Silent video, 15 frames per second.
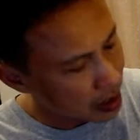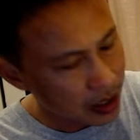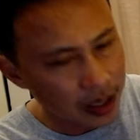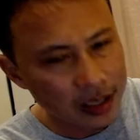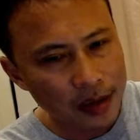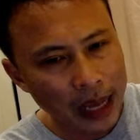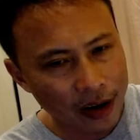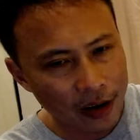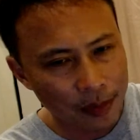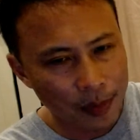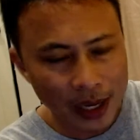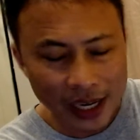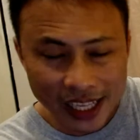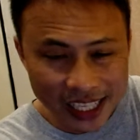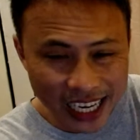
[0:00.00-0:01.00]
Doesn't matter,
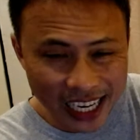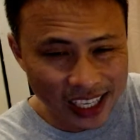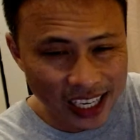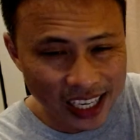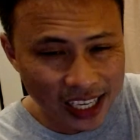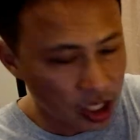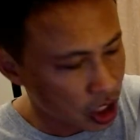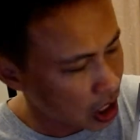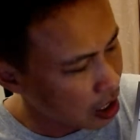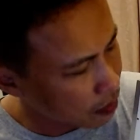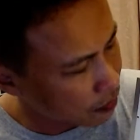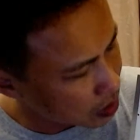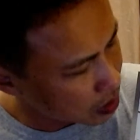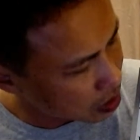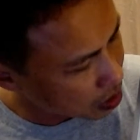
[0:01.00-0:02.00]
but it takes energy out
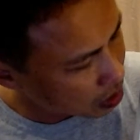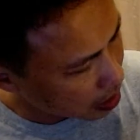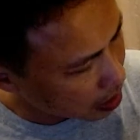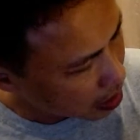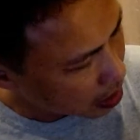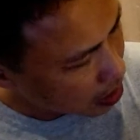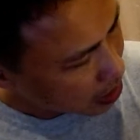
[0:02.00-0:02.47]
of your circuit.